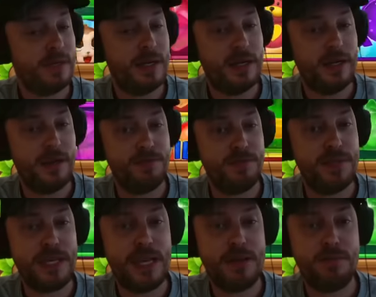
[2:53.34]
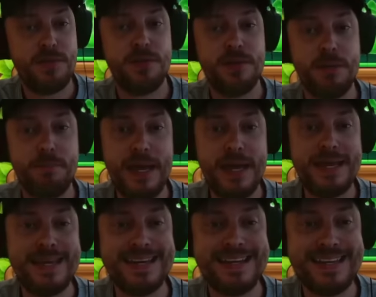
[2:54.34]
Uh, free game. You can
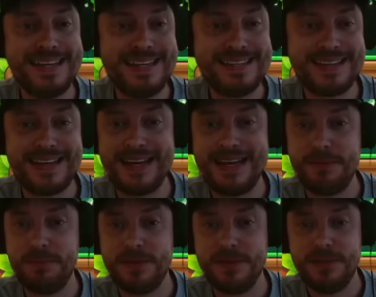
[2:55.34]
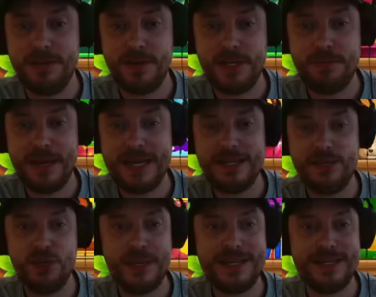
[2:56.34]
pay at any time. You've only paid
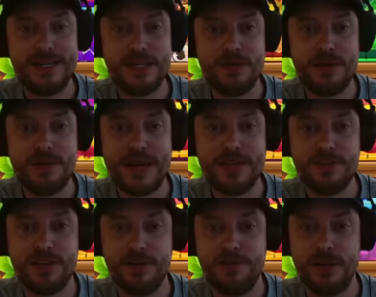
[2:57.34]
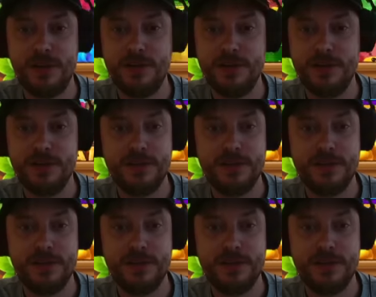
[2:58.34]
twenty-three rand so far.